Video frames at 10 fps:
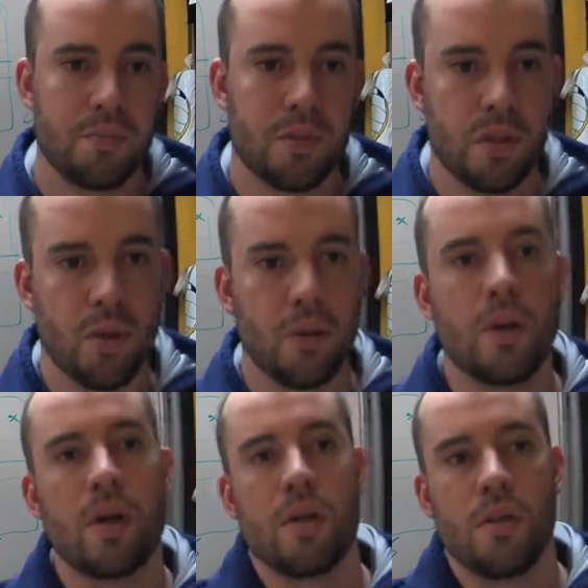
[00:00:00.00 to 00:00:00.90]
So
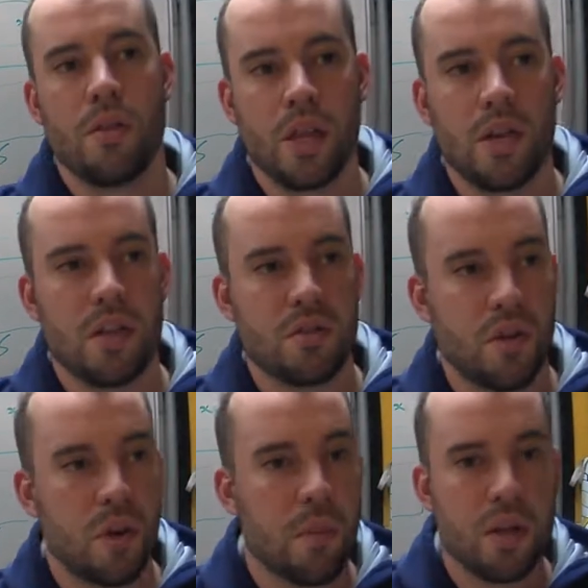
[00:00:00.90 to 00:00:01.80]
thank you guys
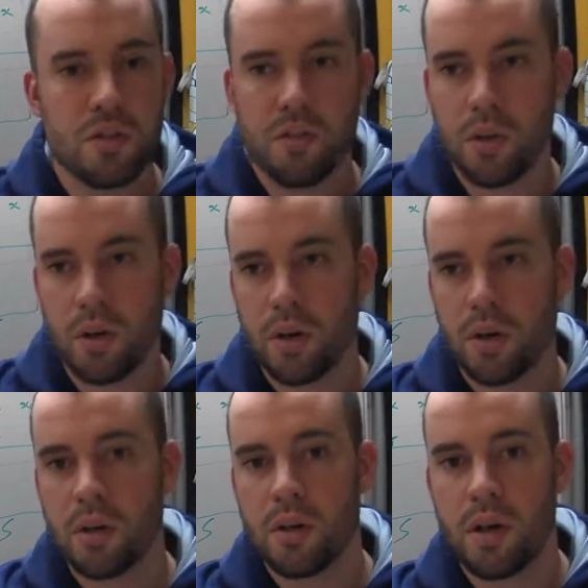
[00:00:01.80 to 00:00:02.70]
very much
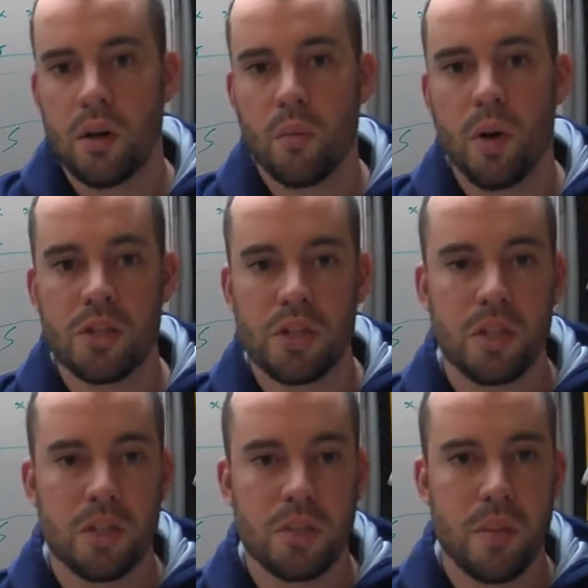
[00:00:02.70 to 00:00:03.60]
for
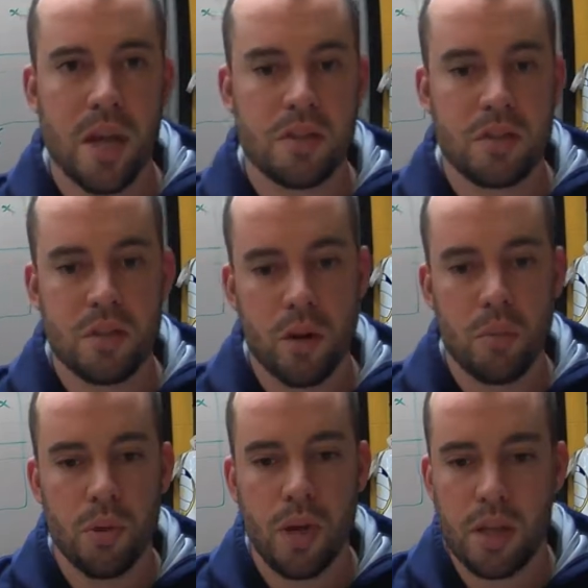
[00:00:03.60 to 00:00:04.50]
watching these passes, and I
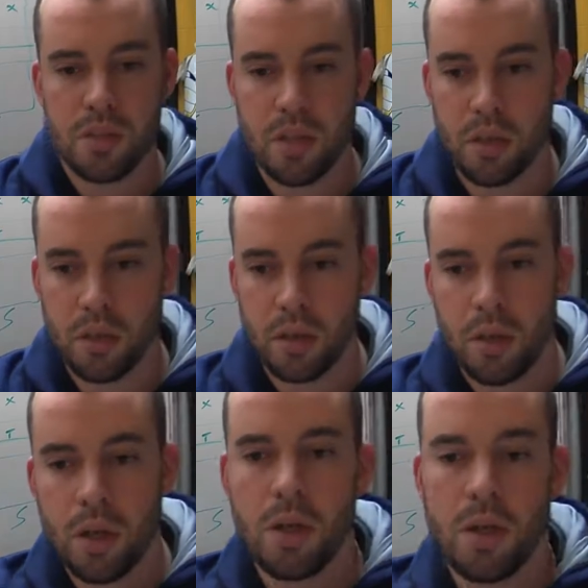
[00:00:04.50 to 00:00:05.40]
hope you guys can
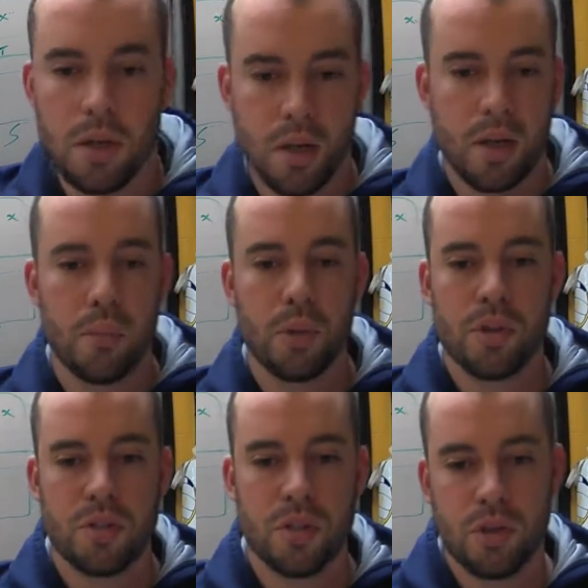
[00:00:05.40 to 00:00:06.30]
put
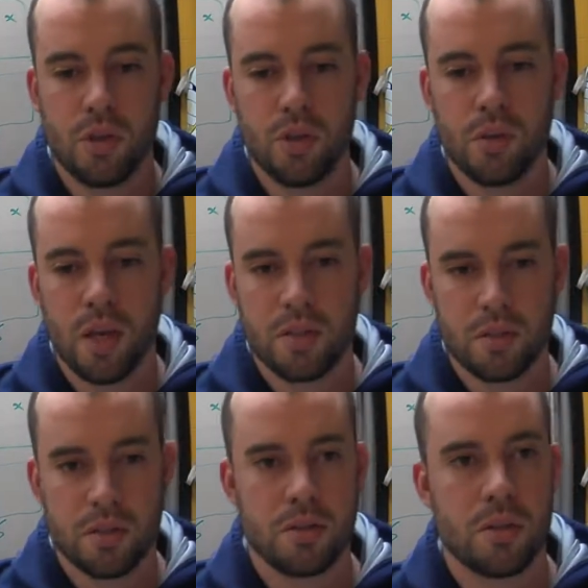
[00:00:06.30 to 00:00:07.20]
this into you
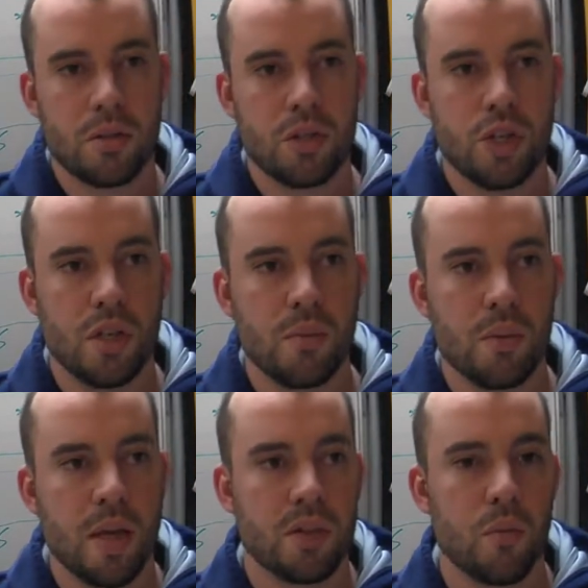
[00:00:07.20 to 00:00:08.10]
guys' gym
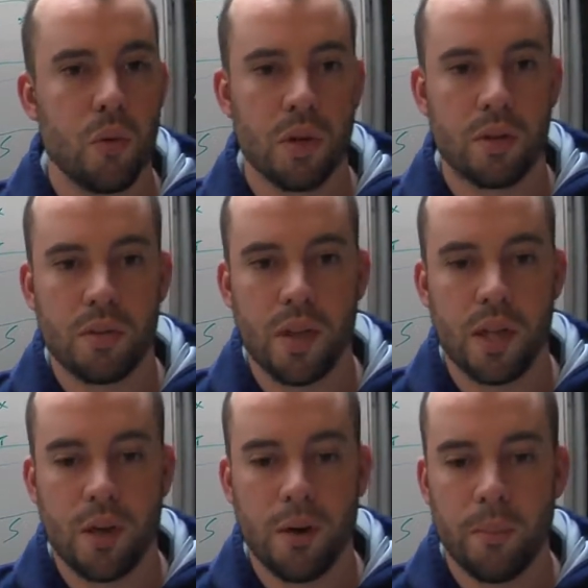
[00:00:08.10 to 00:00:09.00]
and make them work.
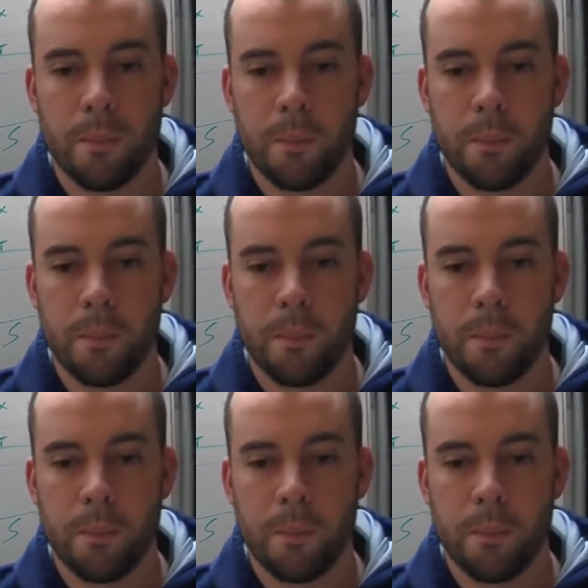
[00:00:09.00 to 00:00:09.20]
Thank you all.